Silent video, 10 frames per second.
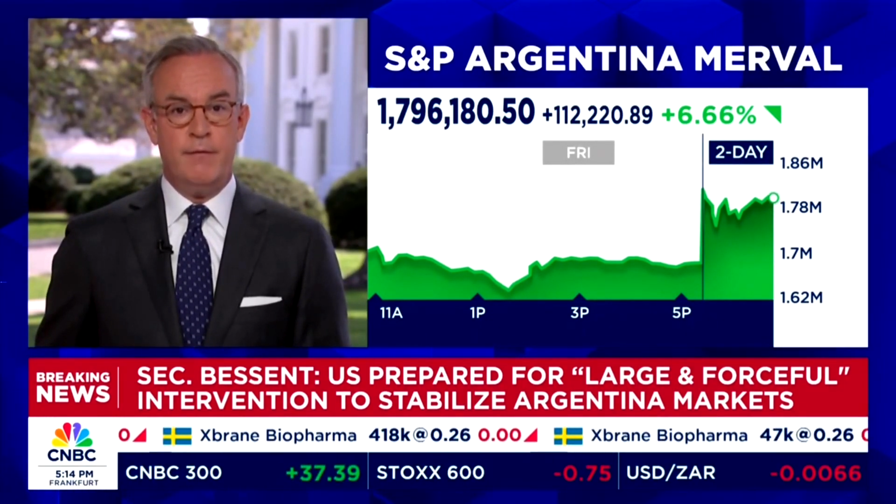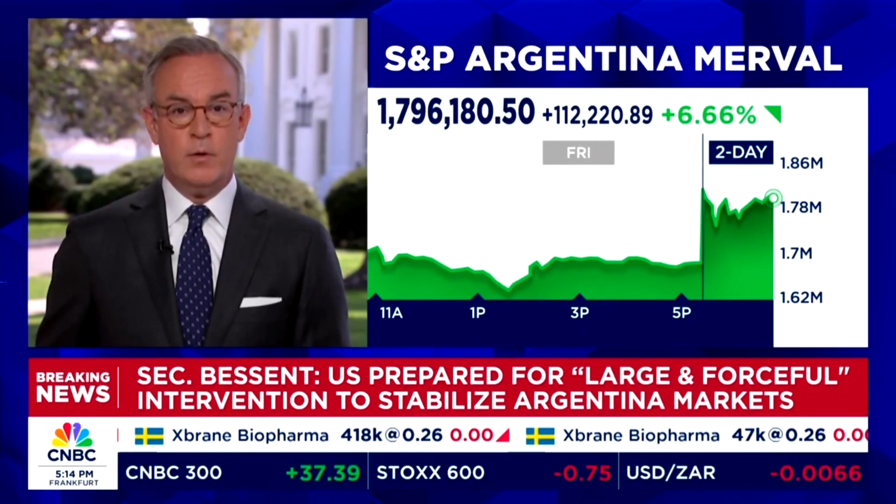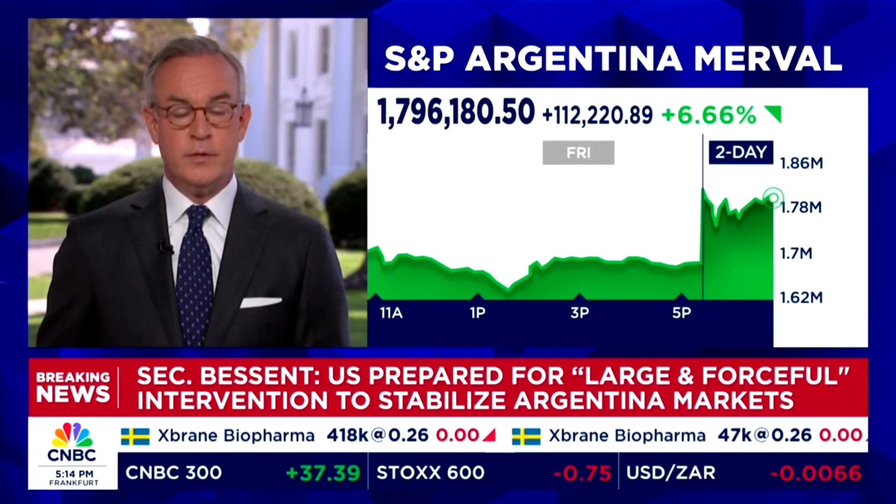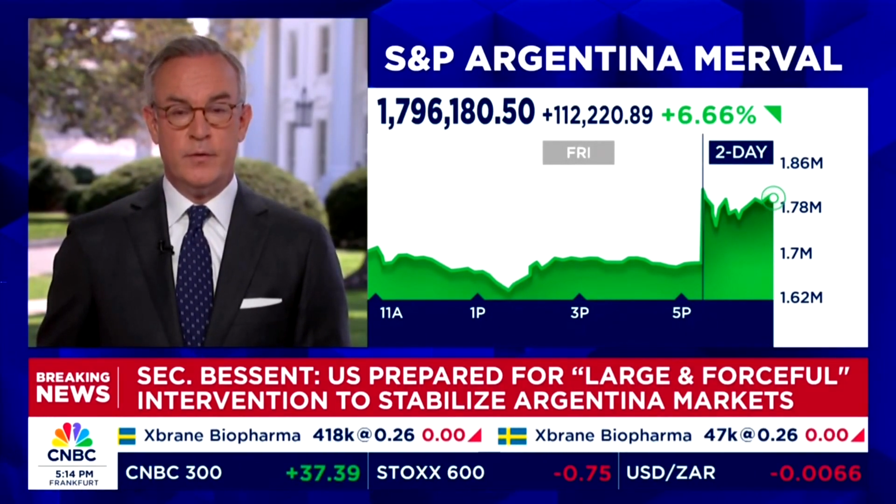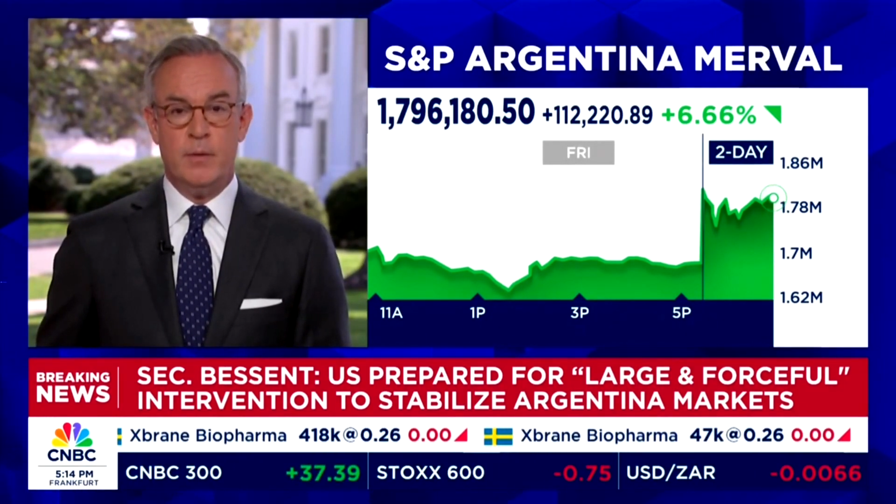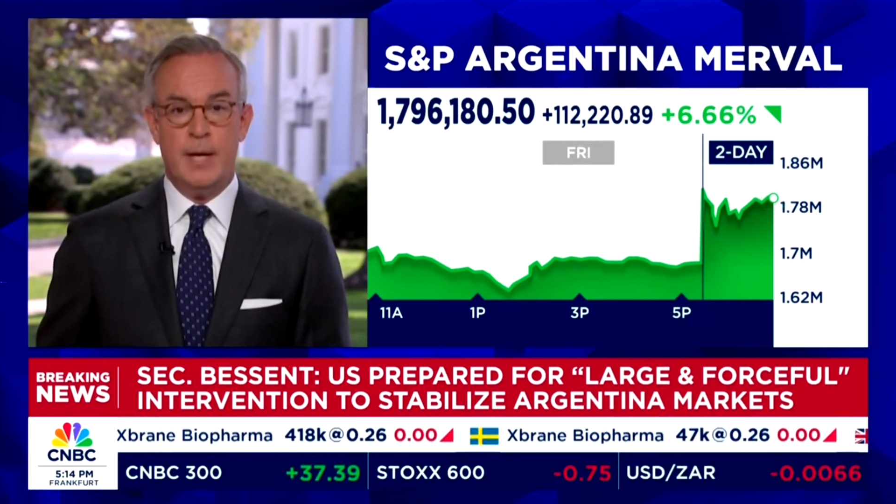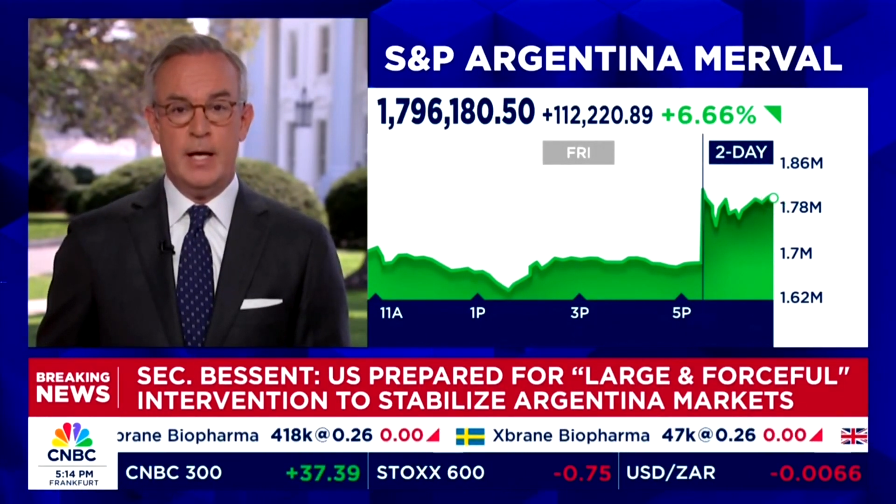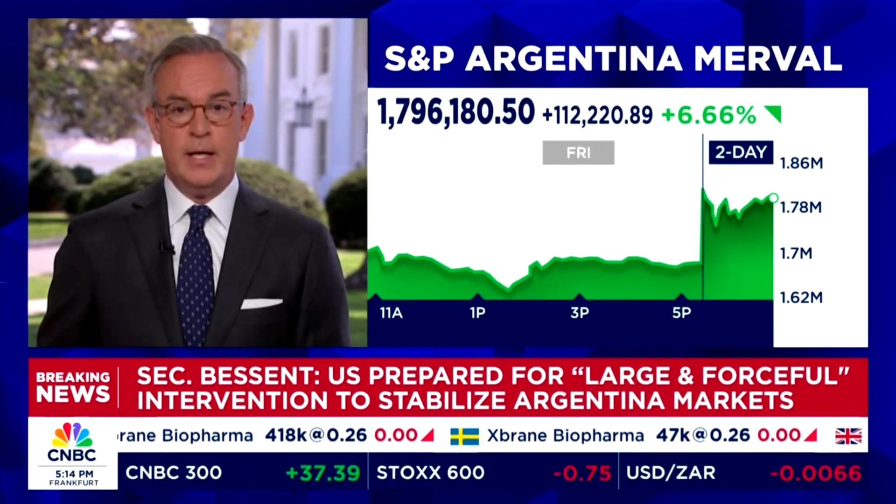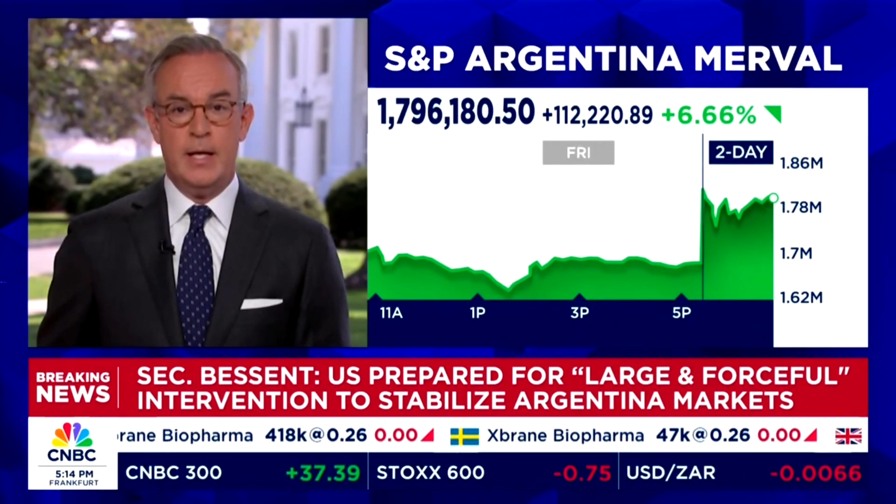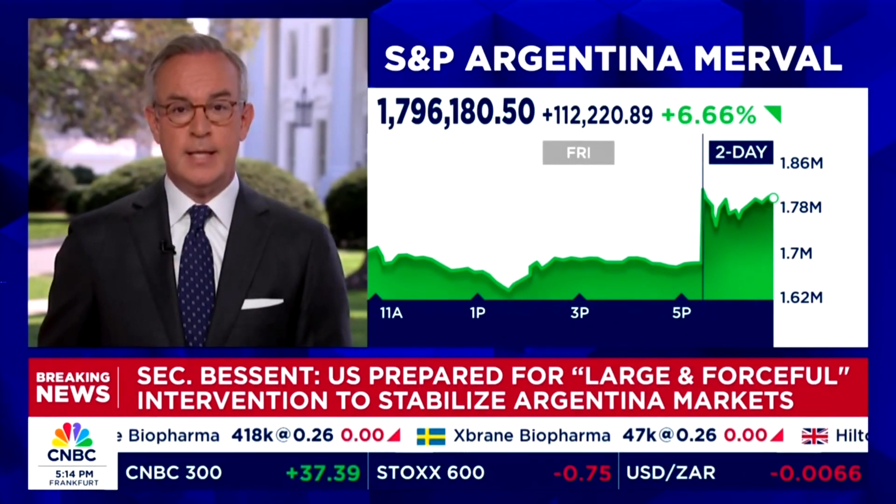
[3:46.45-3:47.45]
forceful
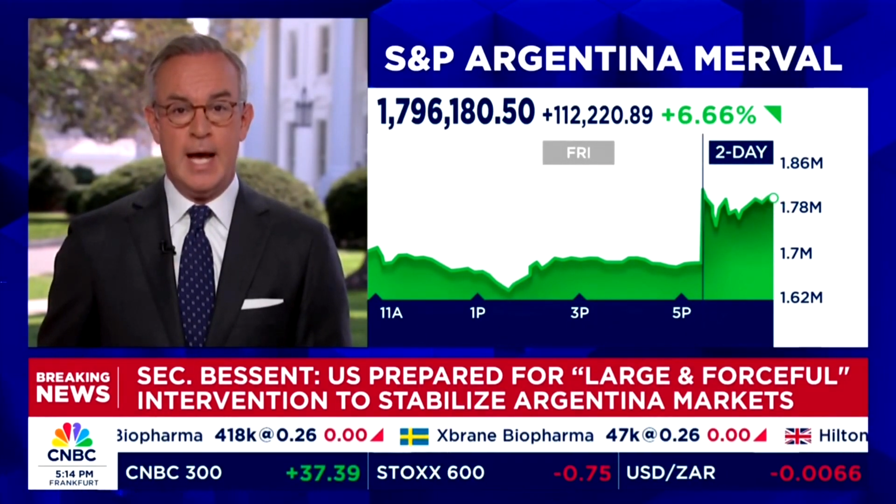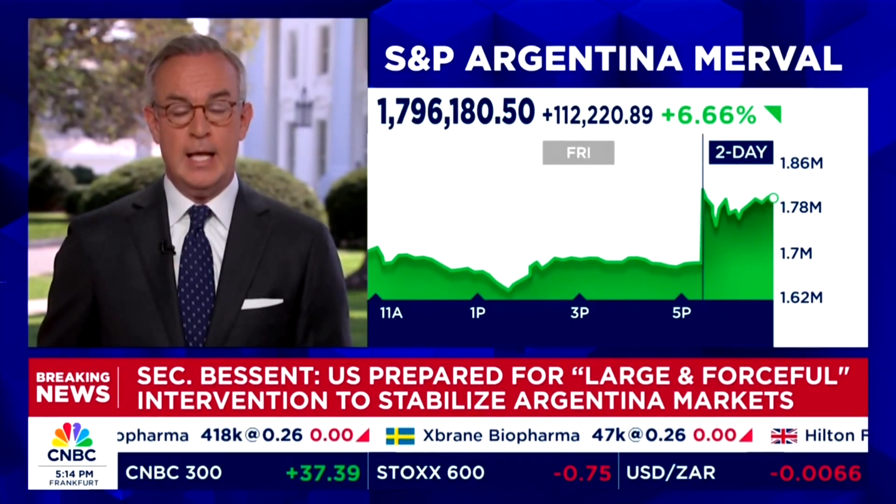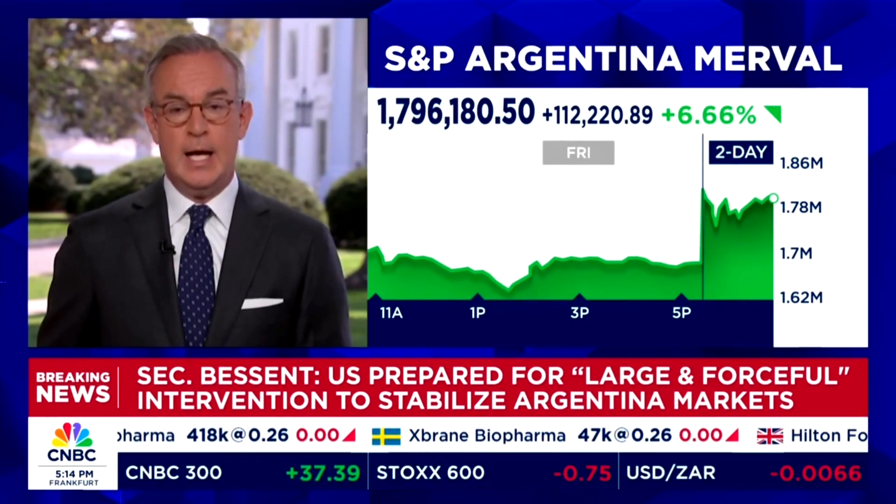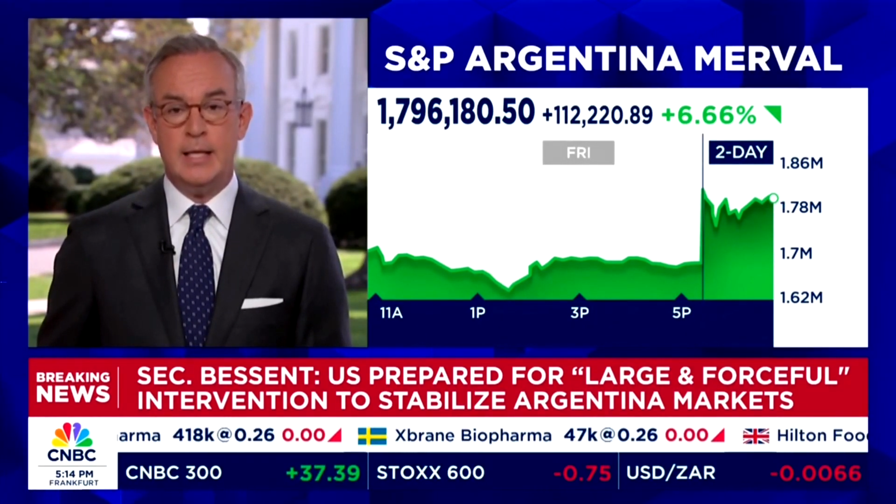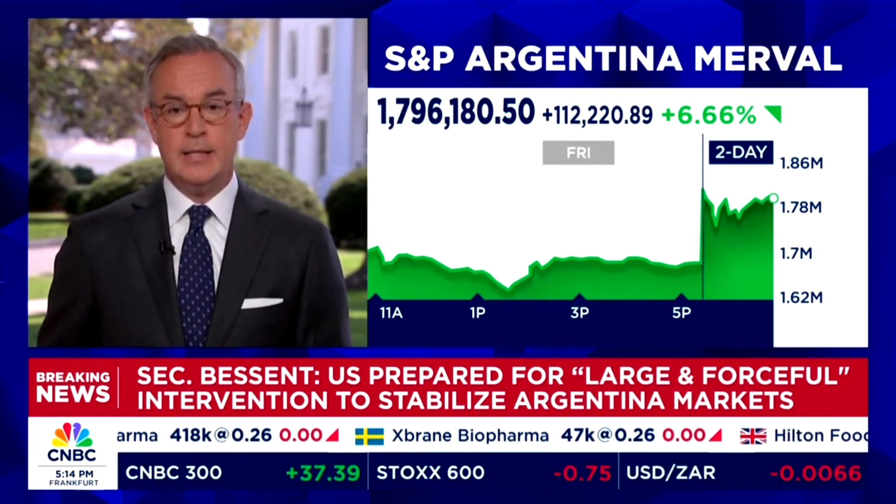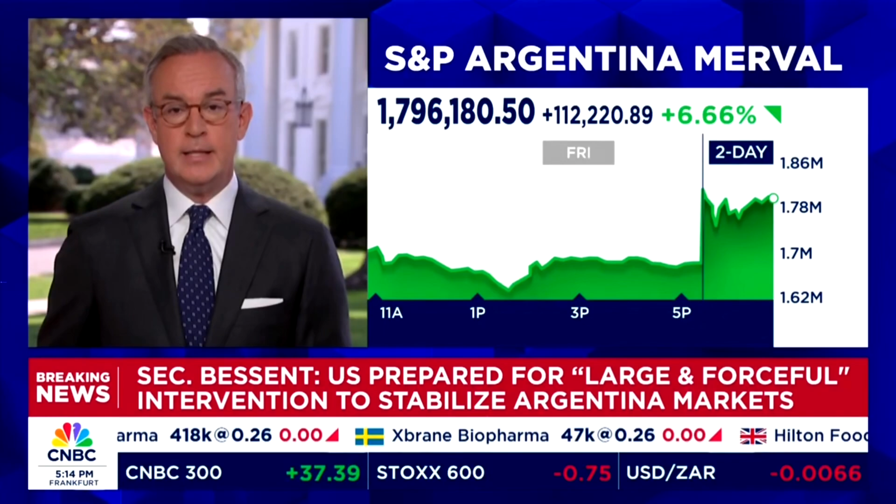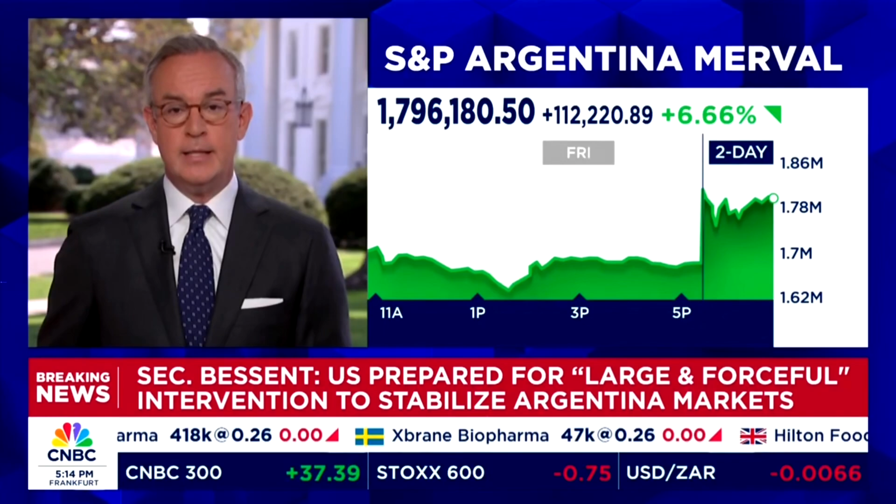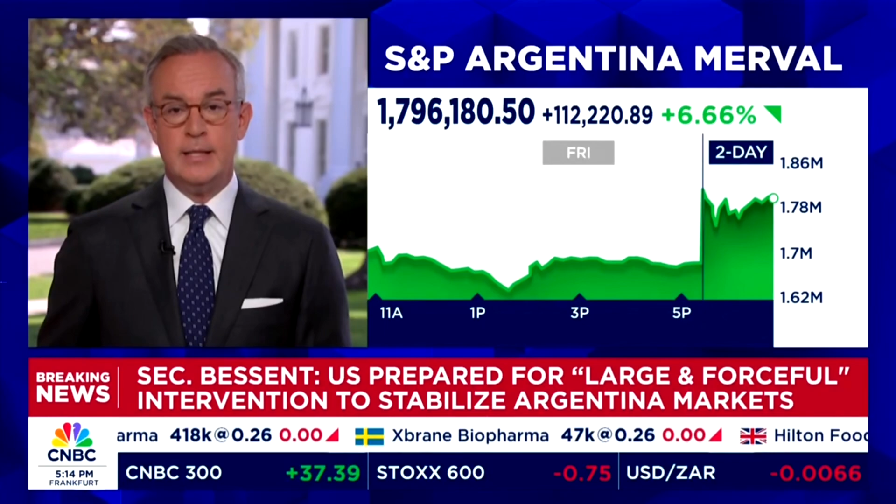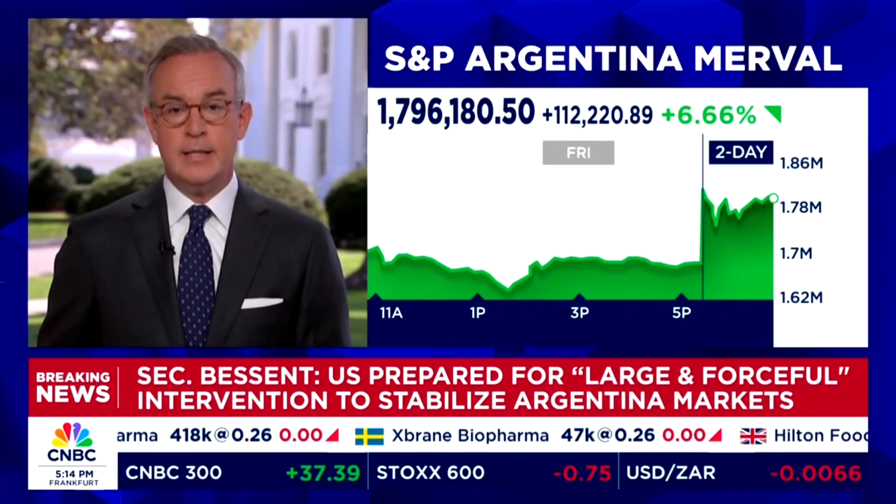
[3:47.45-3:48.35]
about his allies.